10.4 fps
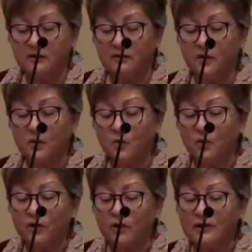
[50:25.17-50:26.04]
The
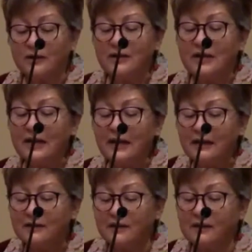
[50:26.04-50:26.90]
world
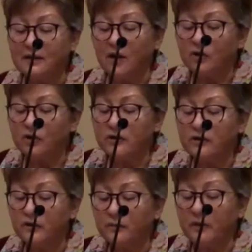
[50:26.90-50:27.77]
needs its oceans
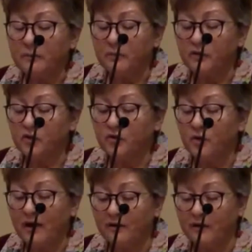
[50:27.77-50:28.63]
of people
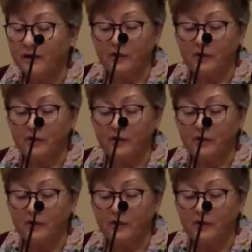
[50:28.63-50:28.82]
striving